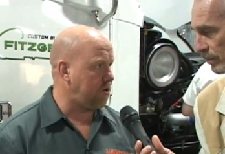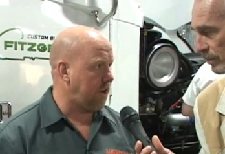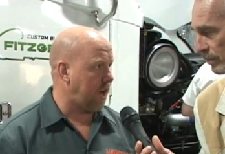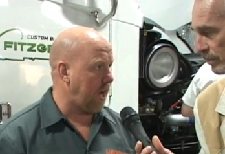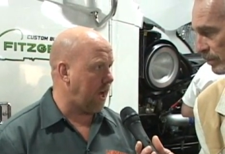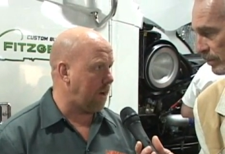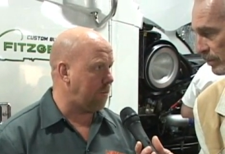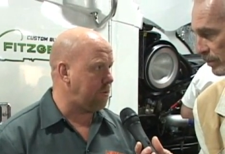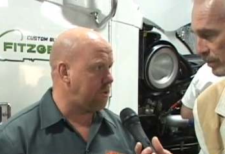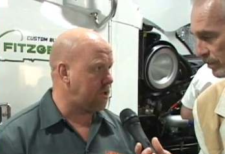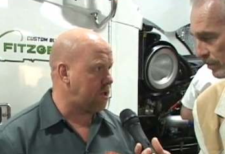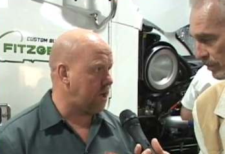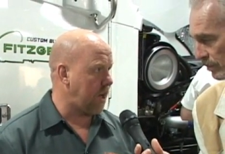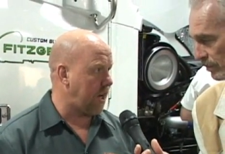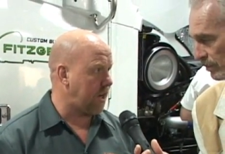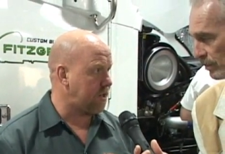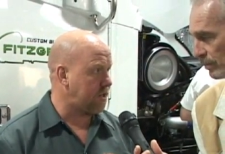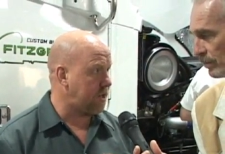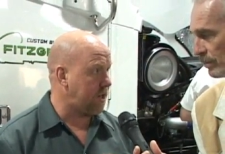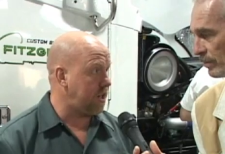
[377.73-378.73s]
Speaker 1: new cab and
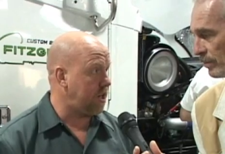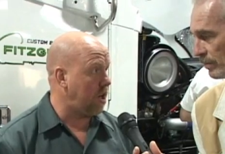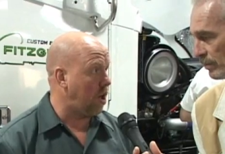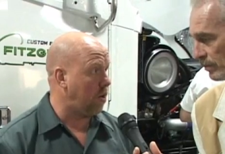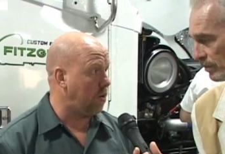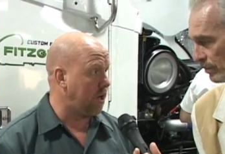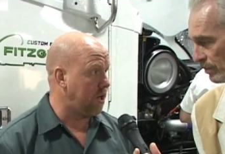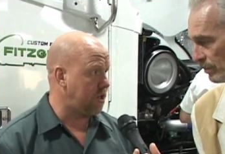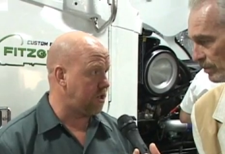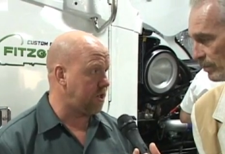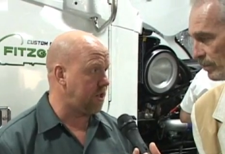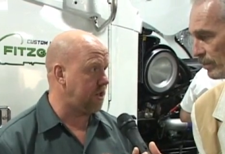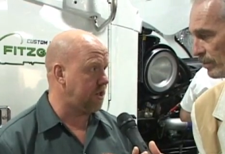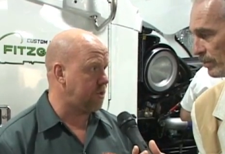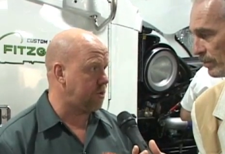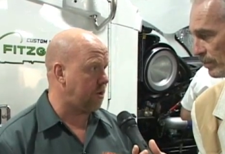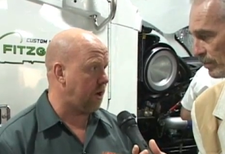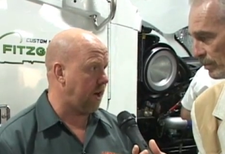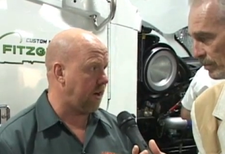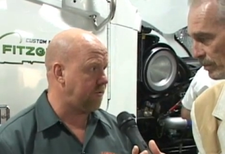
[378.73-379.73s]
chassis, no engine
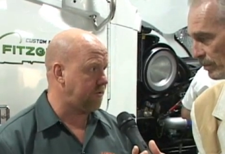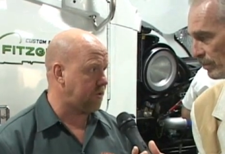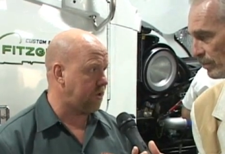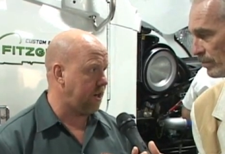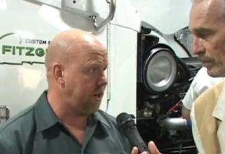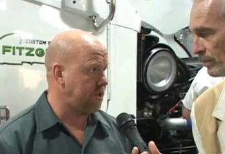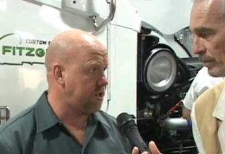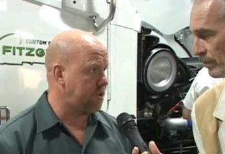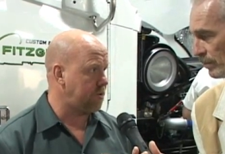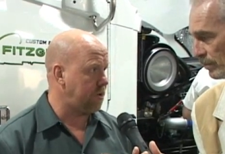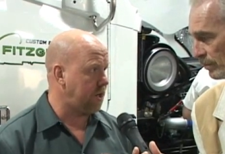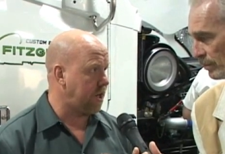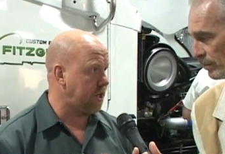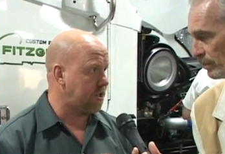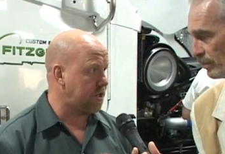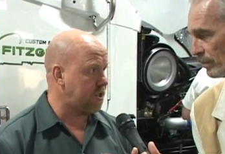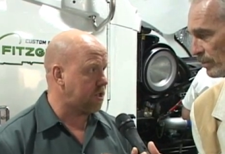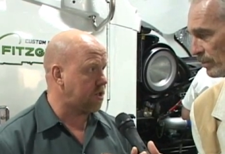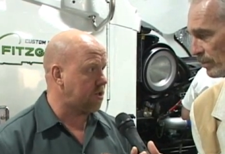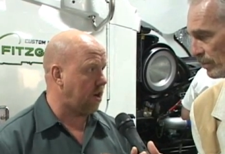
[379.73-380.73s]
and drivetrain, so we
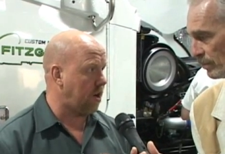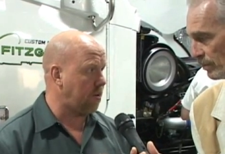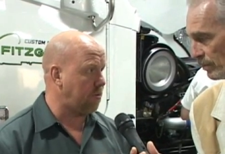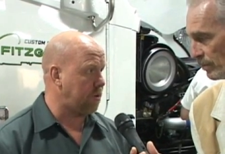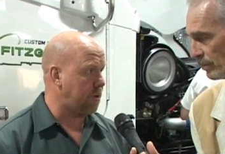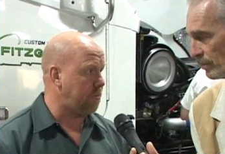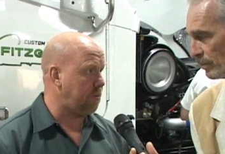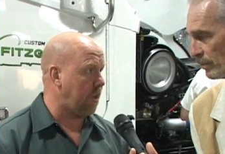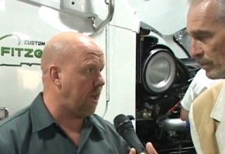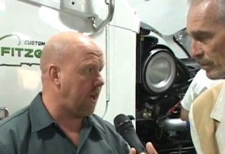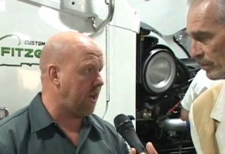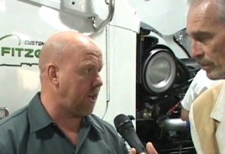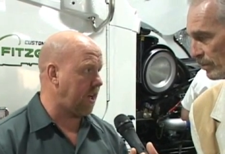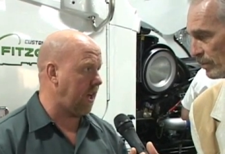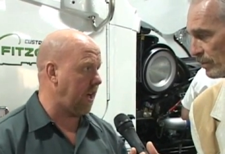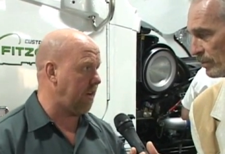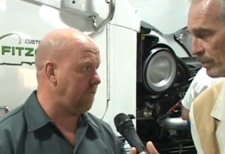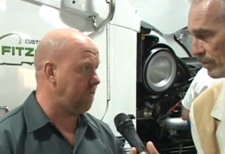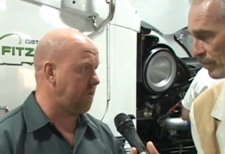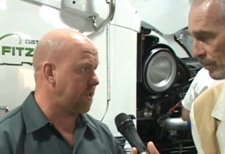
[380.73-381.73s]
get to start with a blank
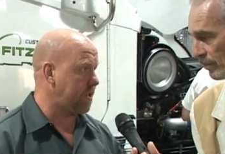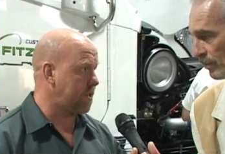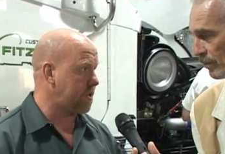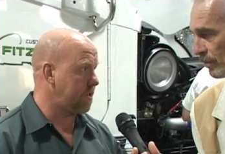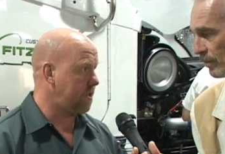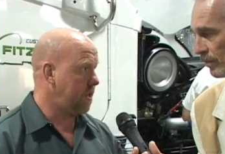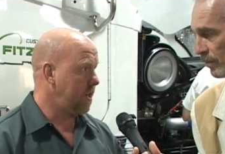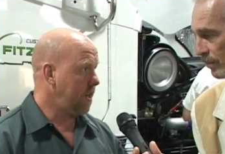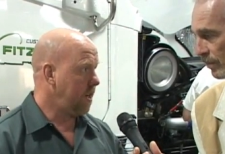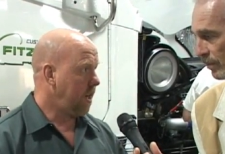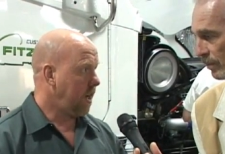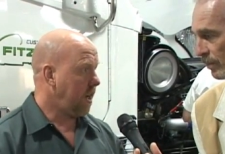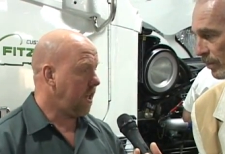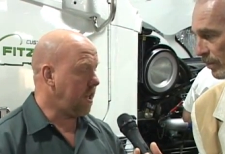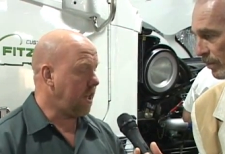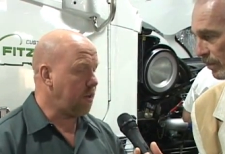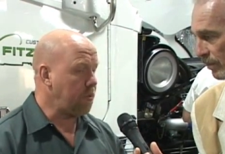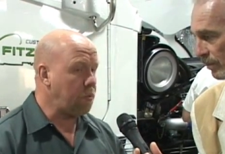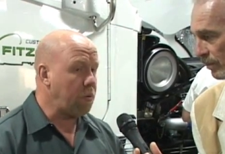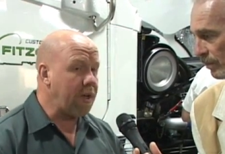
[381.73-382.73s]
canvas.
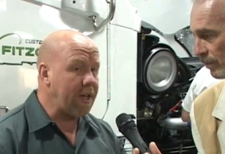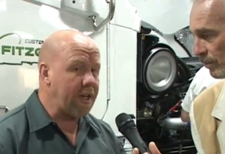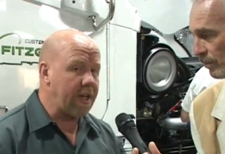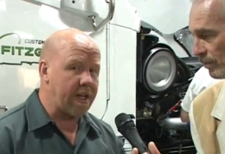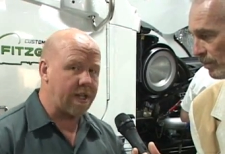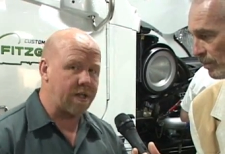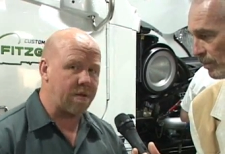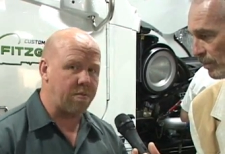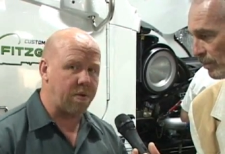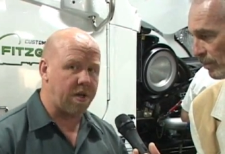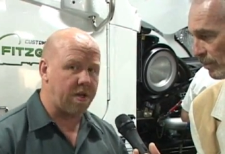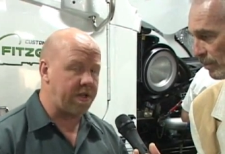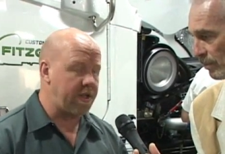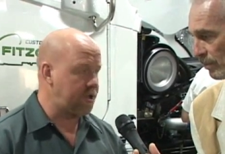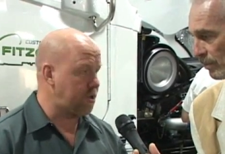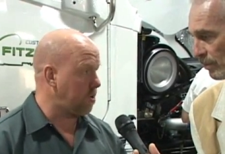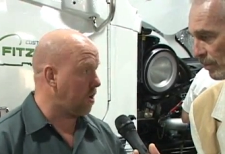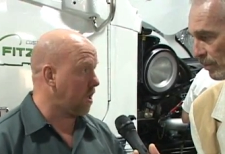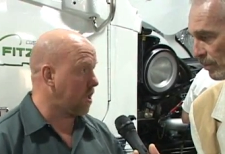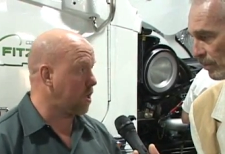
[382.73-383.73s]
And then we get to build
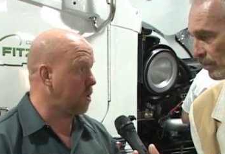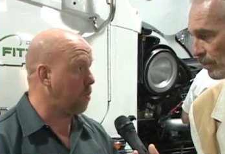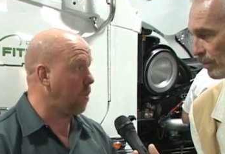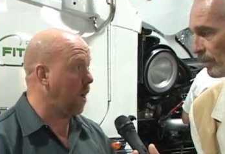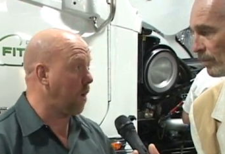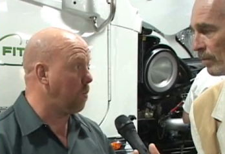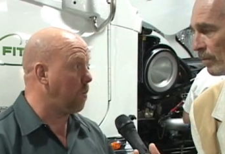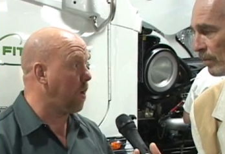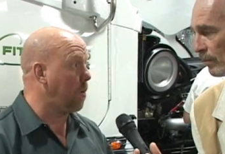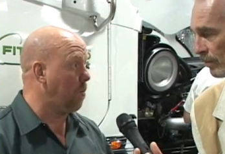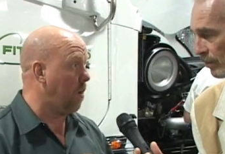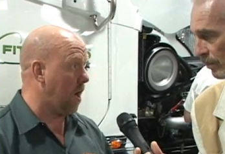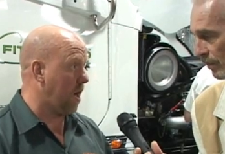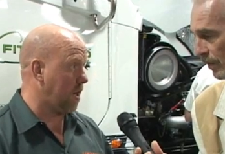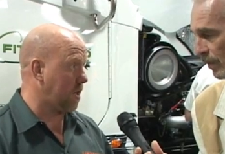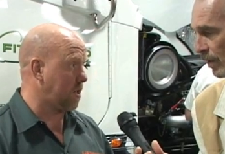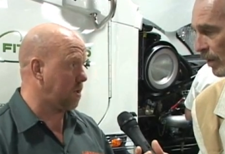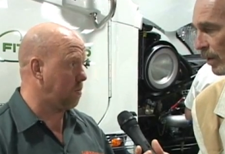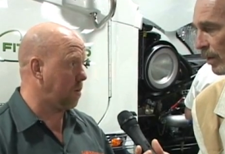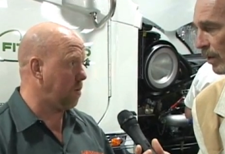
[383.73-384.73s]
the truck the way we
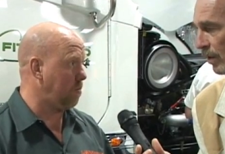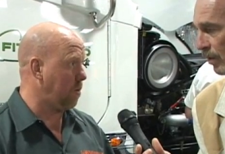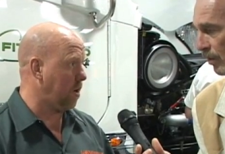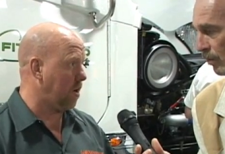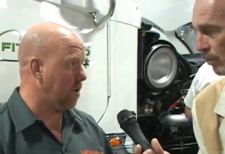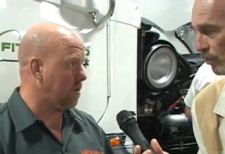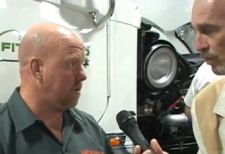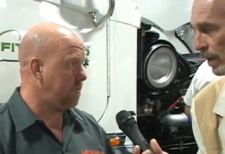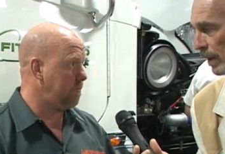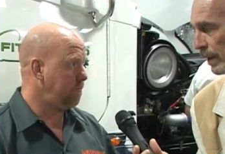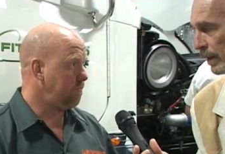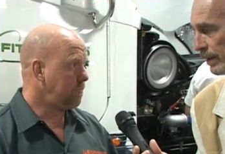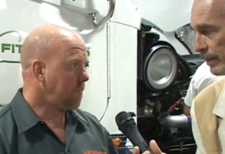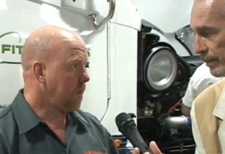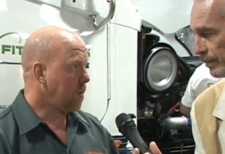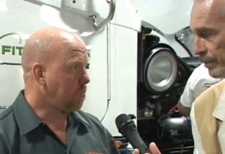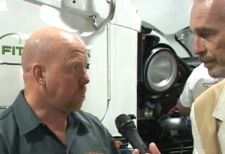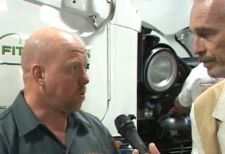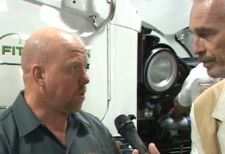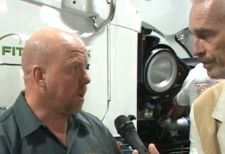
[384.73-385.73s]
want it to be built. Right.
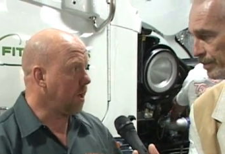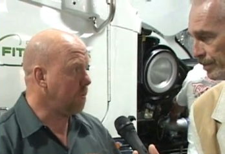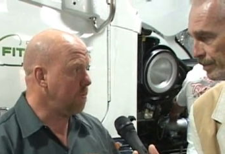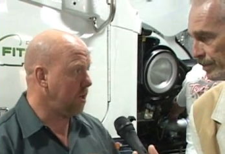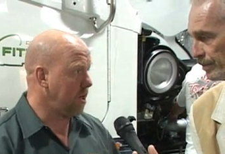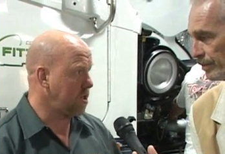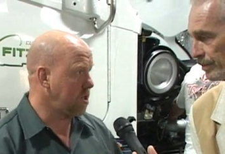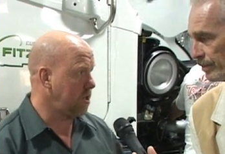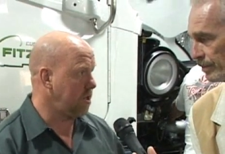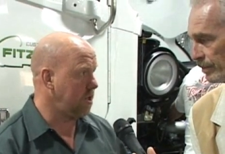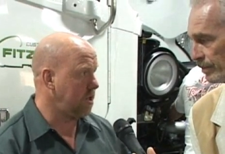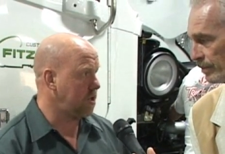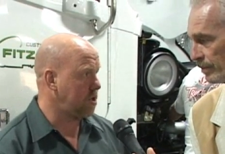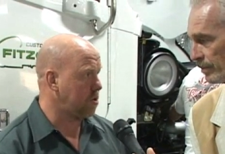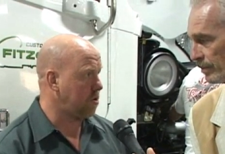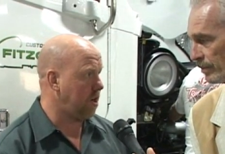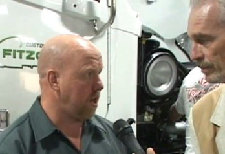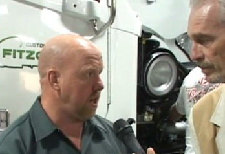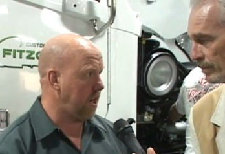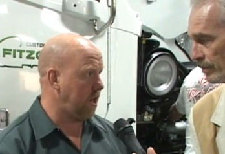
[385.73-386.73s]
Pre-emission
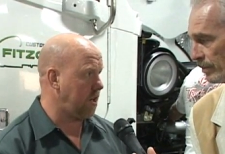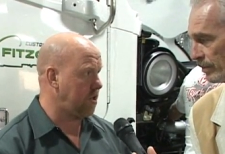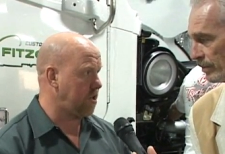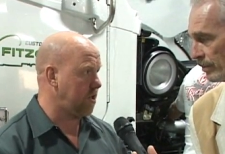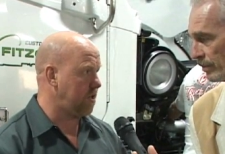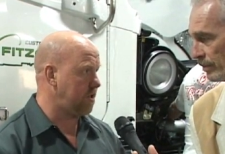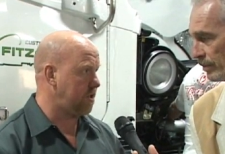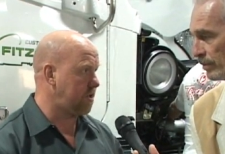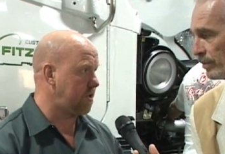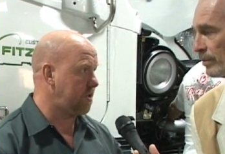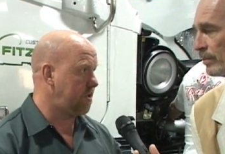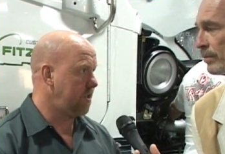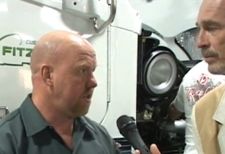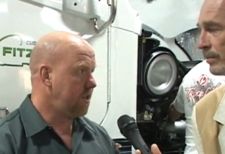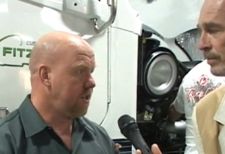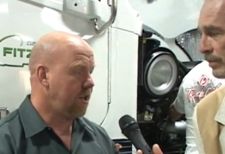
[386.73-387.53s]
Detroit engines,